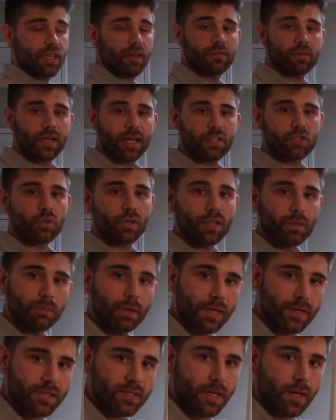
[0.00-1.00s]
given, that's really the
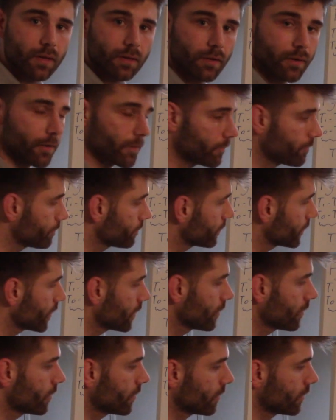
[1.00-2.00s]
biggest thing here.
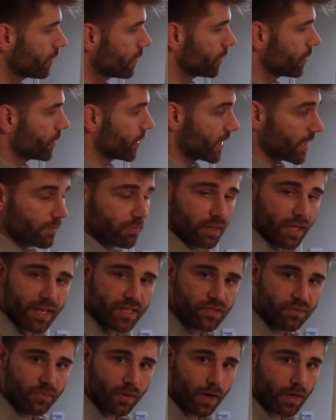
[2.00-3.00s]
You give
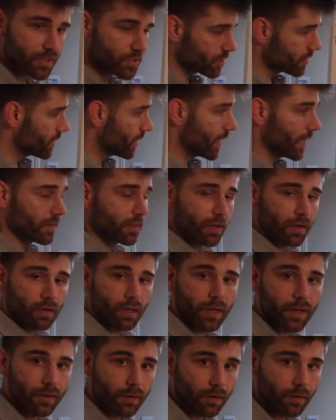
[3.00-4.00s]
less fucks, you get there
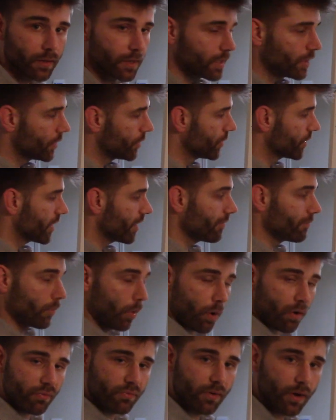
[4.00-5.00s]
later. You give
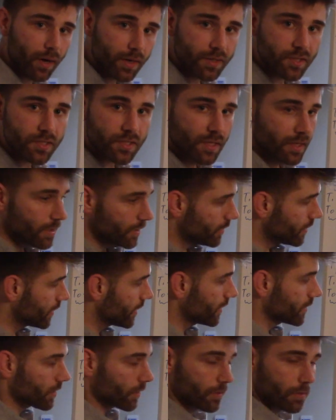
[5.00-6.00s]
more fucks, you
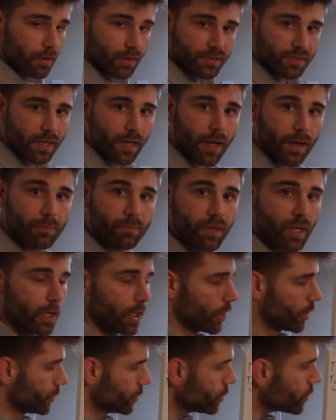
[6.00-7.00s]
get there on time.
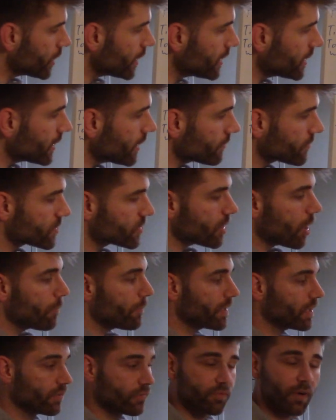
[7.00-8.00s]
You can give so
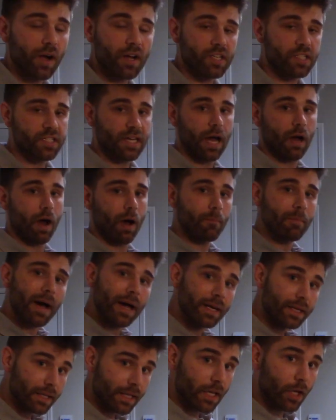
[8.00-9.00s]
many fucks now, I'm
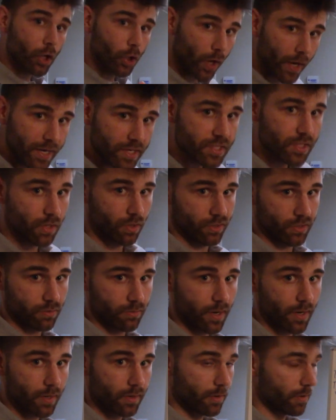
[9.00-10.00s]
about to get crazy on
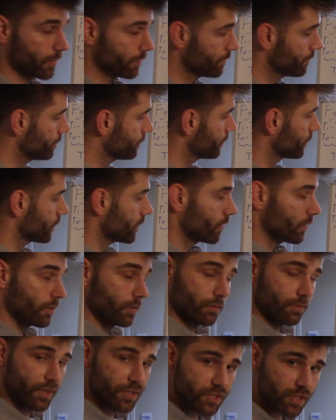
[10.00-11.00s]
you right here.
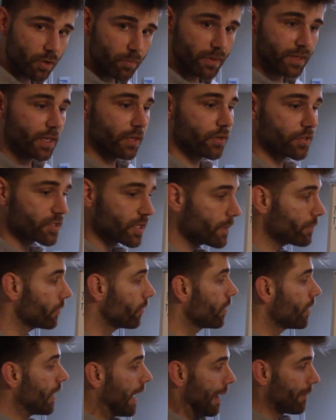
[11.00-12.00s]
This is gonna be another
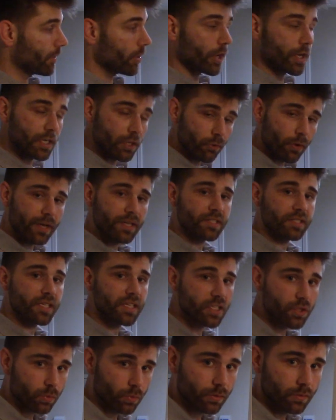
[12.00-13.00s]
example. I'm gonna erase
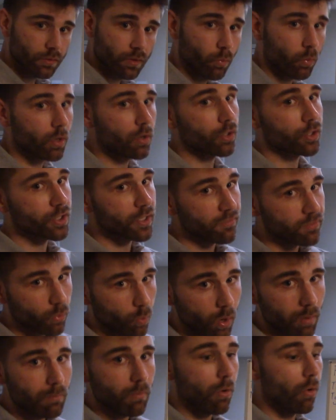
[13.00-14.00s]
this one, we're gonna give you
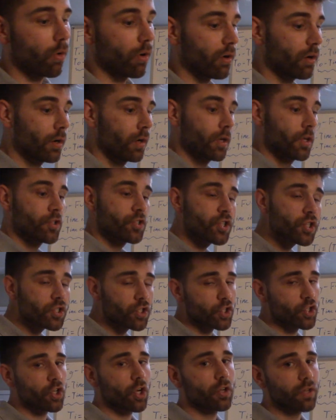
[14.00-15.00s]
one more just
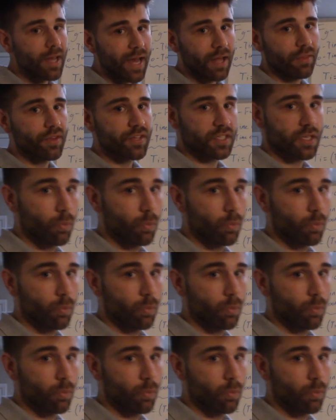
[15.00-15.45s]
to show you how this